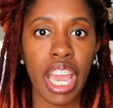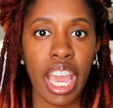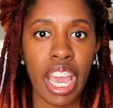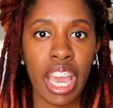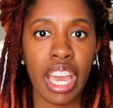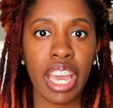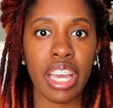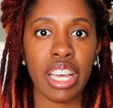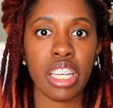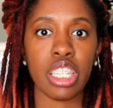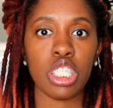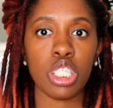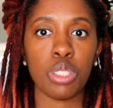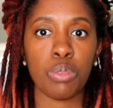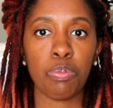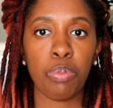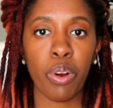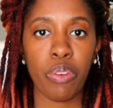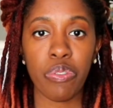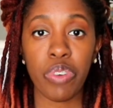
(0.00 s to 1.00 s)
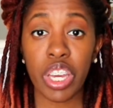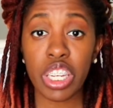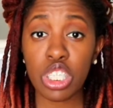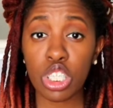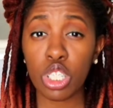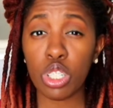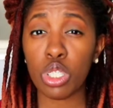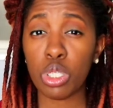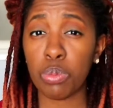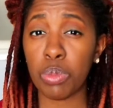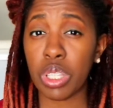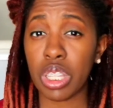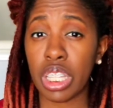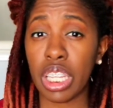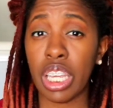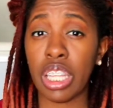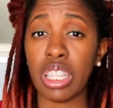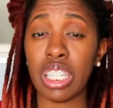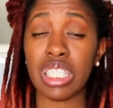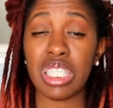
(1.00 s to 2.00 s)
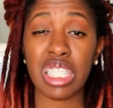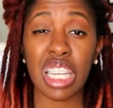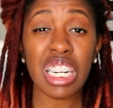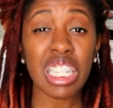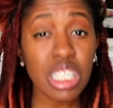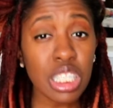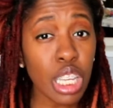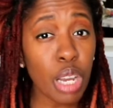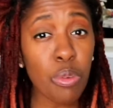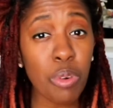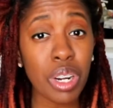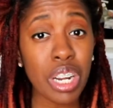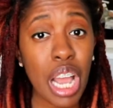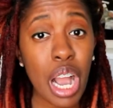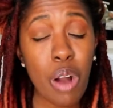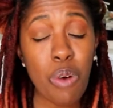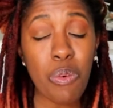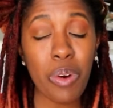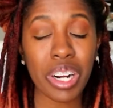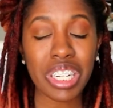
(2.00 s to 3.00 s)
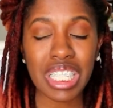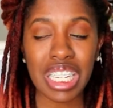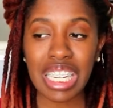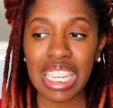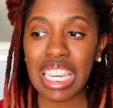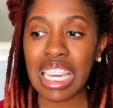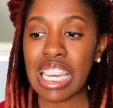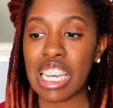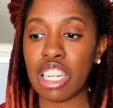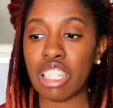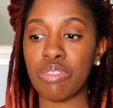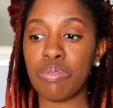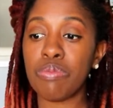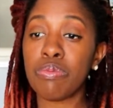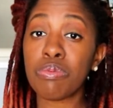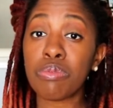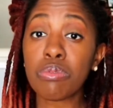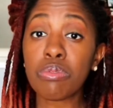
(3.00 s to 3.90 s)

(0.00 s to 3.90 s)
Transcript: as professionals within the settings that we're now working in.